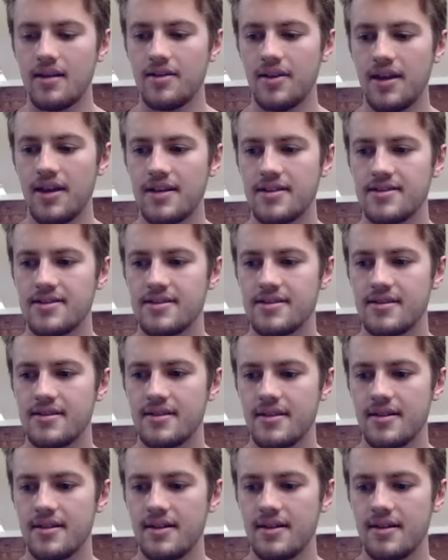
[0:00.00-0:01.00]
it's
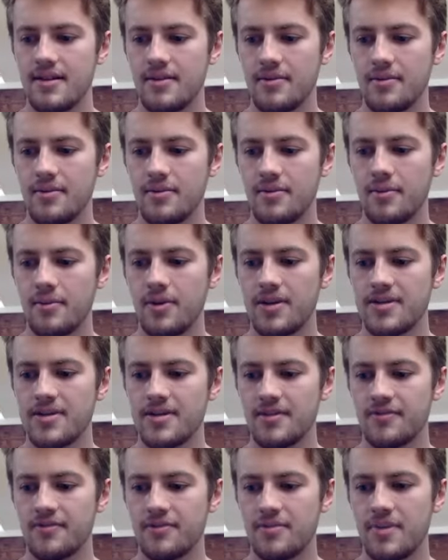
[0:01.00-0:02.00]
what it's
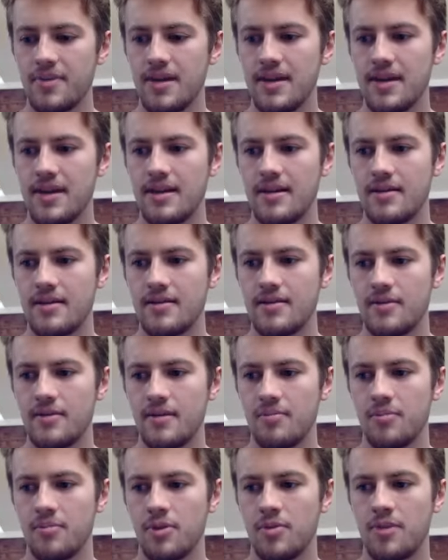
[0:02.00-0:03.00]
done for me
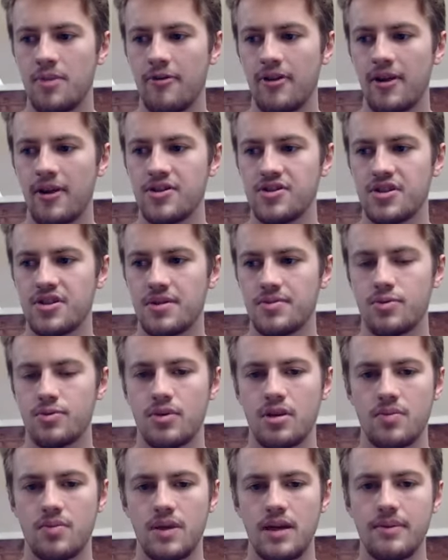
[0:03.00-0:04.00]
with my relationships
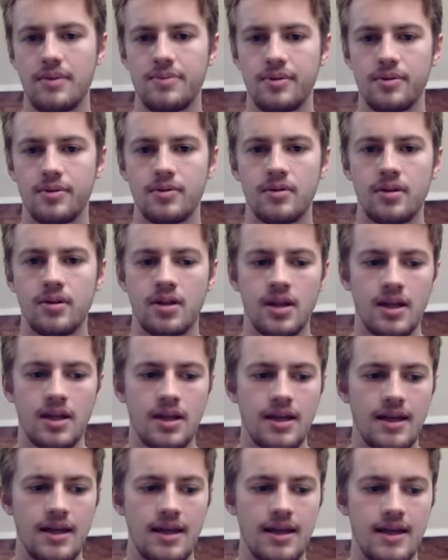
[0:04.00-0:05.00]
with other people
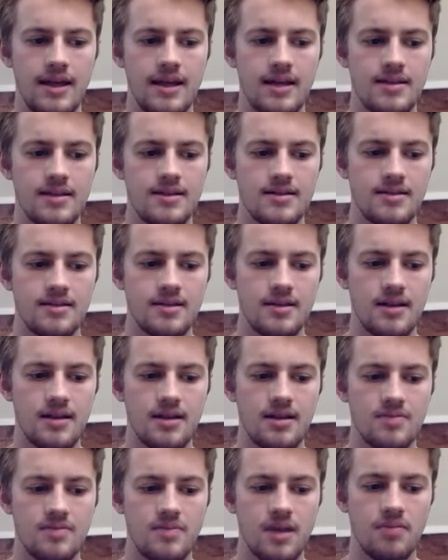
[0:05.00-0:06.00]
is
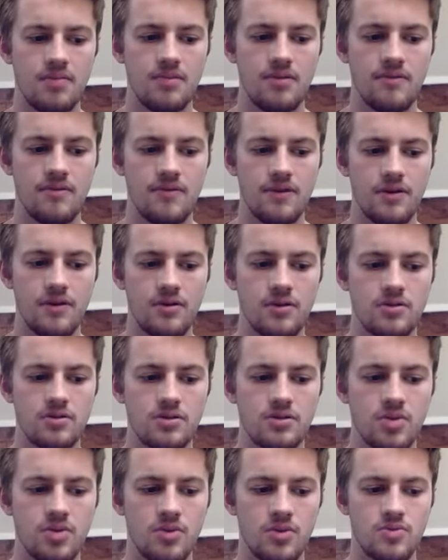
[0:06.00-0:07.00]
it's made me feel
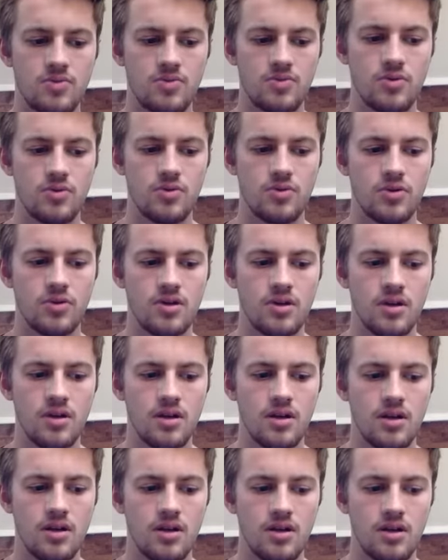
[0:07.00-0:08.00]
so much more
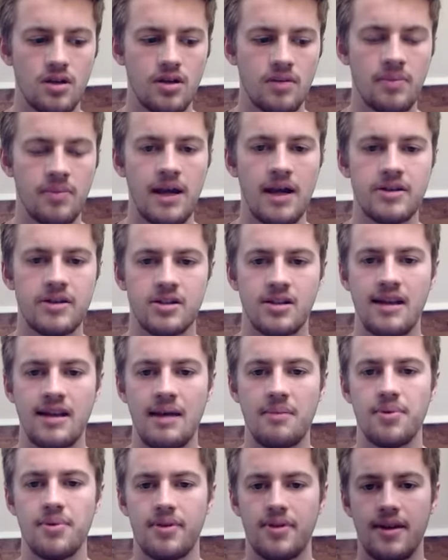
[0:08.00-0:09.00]
compassion and
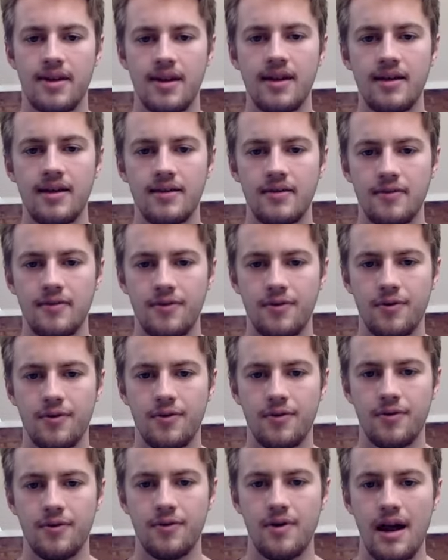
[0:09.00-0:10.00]
empathy
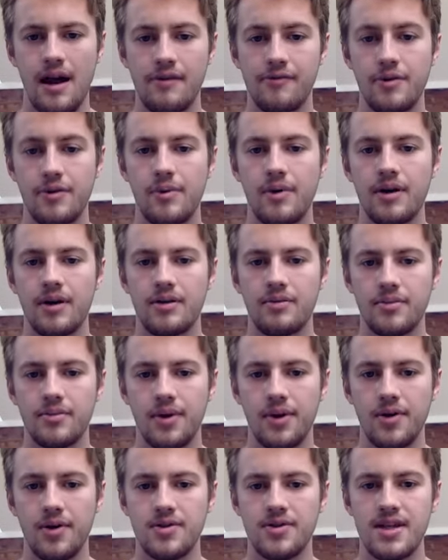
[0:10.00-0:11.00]
for everyone,
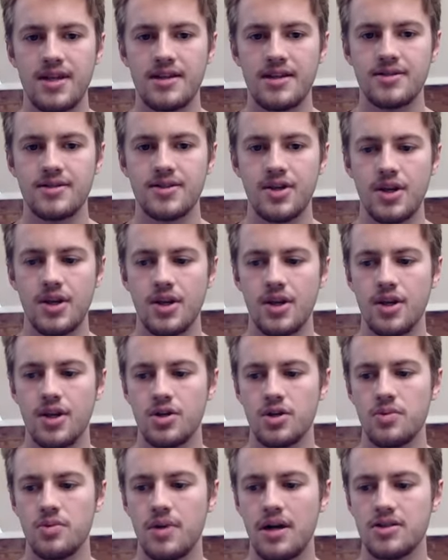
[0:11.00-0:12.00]
because it's
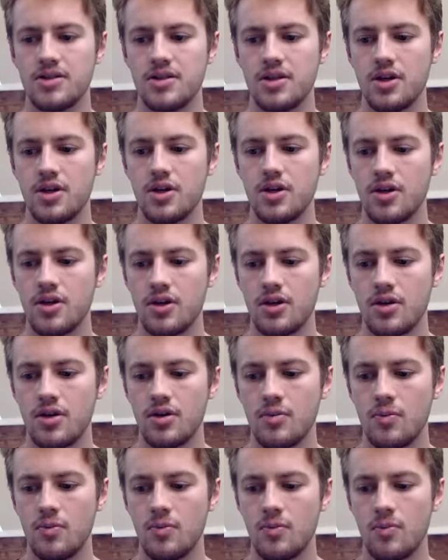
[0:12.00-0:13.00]
no matter
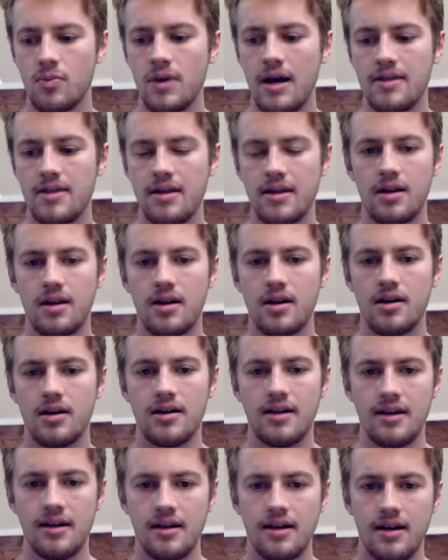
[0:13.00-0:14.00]
where they
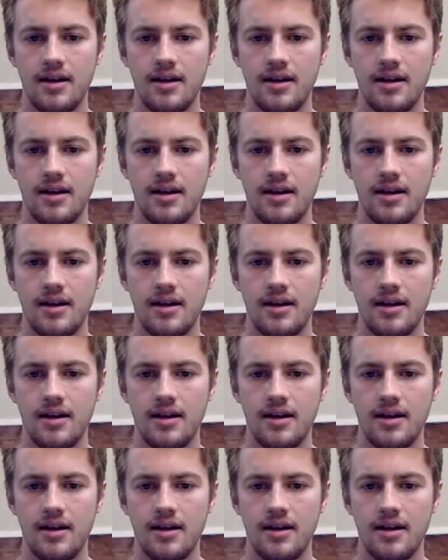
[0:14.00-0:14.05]
are,